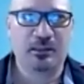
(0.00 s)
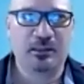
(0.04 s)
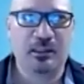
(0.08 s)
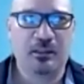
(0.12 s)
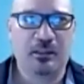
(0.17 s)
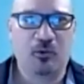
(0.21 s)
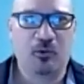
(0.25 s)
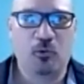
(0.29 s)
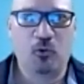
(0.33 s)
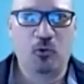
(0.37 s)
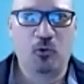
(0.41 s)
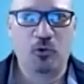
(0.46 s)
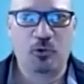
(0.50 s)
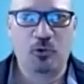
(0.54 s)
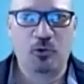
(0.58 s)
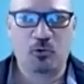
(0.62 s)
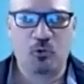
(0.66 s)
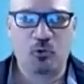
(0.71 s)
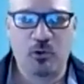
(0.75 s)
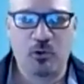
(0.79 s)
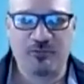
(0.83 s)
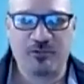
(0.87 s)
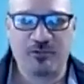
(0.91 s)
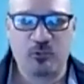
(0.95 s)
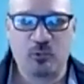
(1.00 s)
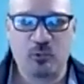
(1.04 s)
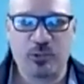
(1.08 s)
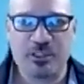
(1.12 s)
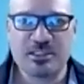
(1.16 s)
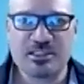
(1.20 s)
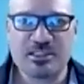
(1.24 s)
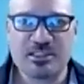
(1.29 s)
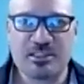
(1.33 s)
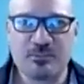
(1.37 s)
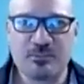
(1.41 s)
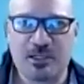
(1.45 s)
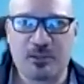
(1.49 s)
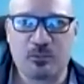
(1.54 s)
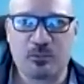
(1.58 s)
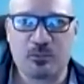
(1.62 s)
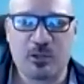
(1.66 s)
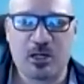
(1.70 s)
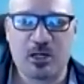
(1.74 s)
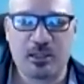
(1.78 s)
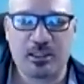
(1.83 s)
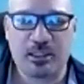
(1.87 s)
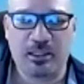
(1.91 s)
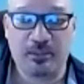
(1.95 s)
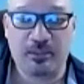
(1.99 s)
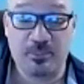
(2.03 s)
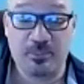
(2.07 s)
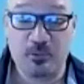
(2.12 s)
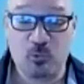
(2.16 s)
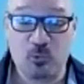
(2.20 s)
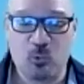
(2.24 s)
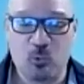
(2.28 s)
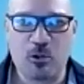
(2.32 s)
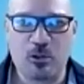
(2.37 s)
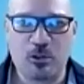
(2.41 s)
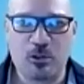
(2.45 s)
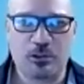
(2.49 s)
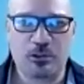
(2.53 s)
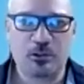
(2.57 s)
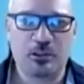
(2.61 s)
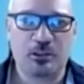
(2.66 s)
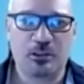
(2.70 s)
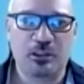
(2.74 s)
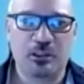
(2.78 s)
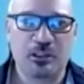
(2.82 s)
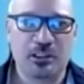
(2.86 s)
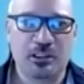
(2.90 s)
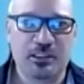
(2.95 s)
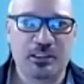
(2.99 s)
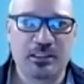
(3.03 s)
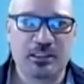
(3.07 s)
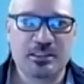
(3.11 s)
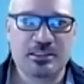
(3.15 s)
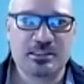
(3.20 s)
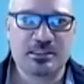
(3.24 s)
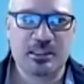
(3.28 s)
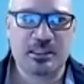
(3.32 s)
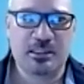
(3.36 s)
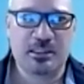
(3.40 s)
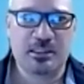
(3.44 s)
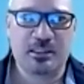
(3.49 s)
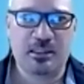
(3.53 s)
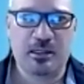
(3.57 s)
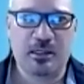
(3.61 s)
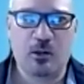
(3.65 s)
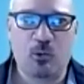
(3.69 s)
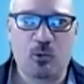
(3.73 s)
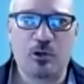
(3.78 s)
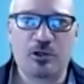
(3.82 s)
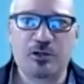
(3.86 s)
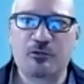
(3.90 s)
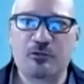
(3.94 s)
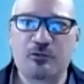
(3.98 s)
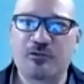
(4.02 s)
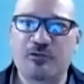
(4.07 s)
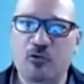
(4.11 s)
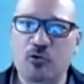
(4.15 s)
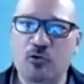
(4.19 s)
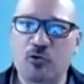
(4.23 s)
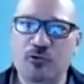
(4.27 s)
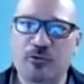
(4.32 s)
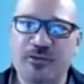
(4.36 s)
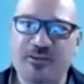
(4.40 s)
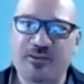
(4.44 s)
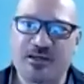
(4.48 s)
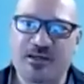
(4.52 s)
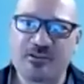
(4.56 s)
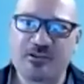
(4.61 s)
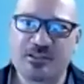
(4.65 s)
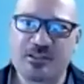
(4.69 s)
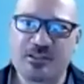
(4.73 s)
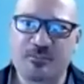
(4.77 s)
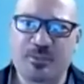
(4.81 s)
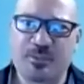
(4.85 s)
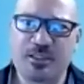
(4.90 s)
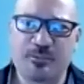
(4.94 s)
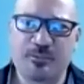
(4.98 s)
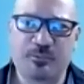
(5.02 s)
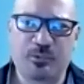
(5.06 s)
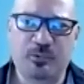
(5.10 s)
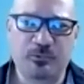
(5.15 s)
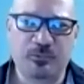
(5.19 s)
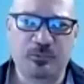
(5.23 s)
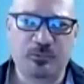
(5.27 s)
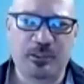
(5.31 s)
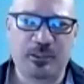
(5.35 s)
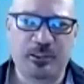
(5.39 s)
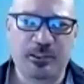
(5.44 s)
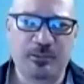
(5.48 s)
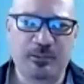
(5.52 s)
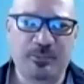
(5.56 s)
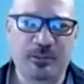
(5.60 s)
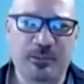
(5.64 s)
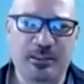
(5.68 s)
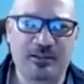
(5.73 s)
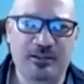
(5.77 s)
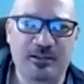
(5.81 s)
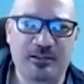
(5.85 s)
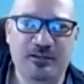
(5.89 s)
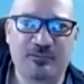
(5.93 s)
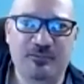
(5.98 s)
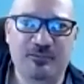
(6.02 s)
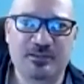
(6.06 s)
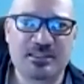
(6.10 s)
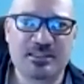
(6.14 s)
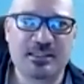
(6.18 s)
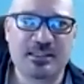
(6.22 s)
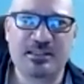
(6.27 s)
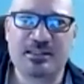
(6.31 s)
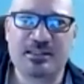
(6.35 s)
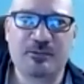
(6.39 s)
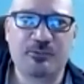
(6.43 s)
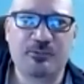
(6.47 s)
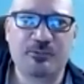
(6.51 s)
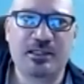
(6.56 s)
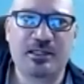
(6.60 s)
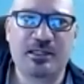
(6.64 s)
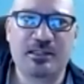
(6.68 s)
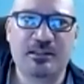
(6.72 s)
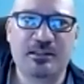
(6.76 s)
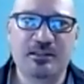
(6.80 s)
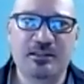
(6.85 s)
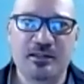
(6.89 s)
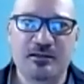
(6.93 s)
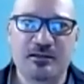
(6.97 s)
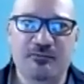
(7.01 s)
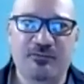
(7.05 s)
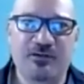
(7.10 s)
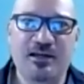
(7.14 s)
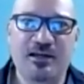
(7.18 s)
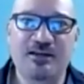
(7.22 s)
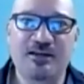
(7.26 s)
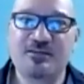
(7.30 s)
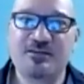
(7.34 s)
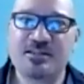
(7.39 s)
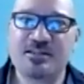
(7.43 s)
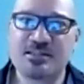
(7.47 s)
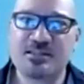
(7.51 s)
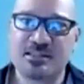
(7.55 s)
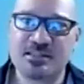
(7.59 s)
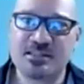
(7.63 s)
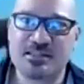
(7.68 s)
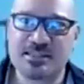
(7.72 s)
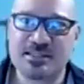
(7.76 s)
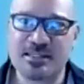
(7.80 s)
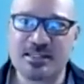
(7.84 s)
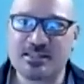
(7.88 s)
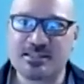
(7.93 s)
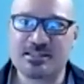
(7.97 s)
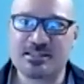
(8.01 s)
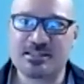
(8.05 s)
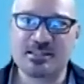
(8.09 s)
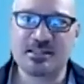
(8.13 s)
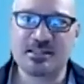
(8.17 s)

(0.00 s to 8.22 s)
or whoever wins in my ward, it's a ward of 100,000 people, right? But if say that we get 5-6